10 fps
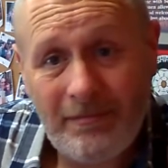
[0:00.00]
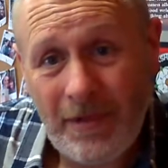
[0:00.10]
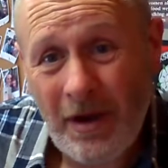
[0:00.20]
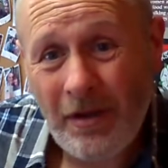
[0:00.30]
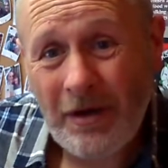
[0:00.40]

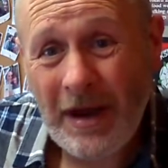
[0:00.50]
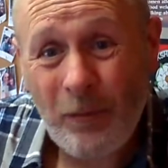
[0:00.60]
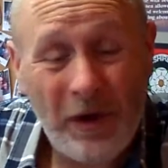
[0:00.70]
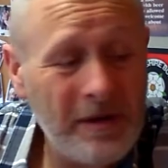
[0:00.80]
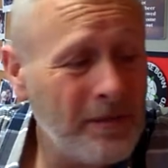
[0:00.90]
My all
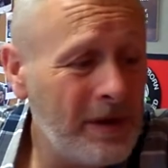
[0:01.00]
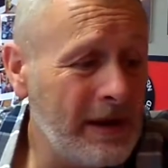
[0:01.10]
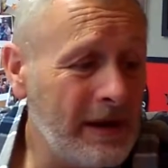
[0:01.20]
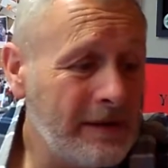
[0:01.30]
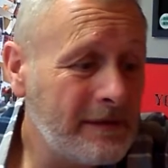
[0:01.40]
grain wheat
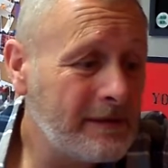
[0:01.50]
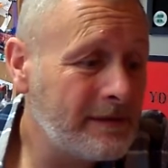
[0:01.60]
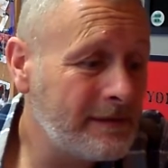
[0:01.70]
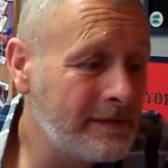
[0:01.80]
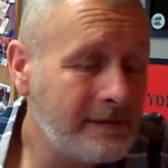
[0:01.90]
beer.
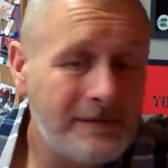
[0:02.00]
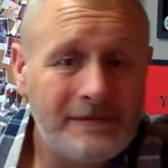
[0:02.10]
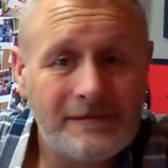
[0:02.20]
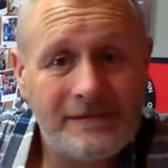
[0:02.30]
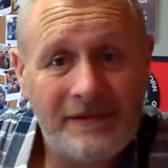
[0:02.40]

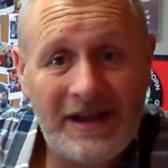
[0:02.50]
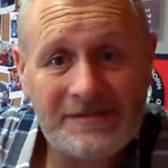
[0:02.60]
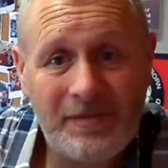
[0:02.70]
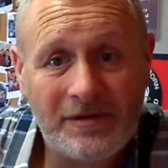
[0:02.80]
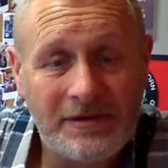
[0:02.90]

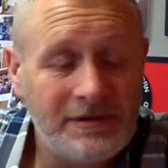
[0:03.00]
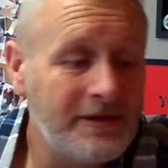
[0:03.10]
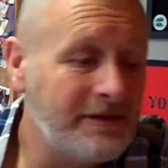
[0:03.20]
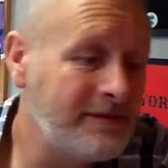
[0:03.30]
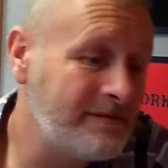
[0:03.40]
That's bottled
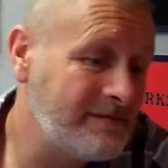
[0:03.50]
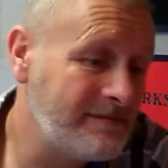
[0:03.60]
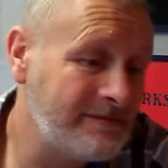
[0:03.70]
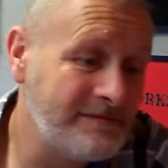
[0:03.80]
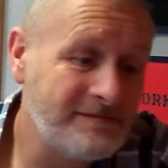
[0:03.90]
and
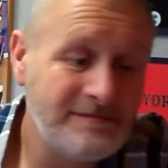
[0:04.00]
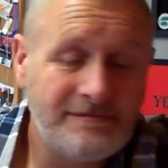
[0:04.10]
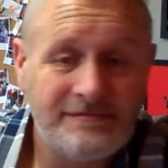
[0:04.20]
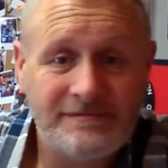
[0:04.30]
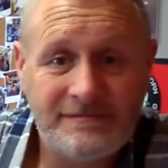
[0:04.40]

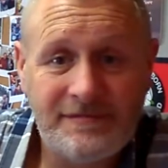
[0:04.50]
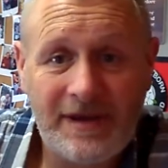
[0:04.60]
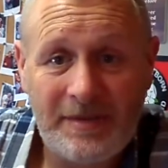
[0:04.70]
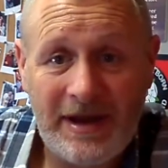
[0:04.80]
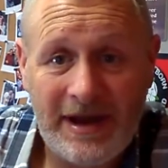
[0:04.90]

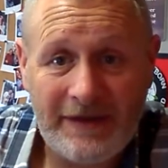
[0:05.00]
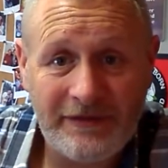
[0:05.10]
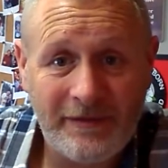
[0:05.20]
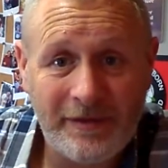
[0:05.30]
about half of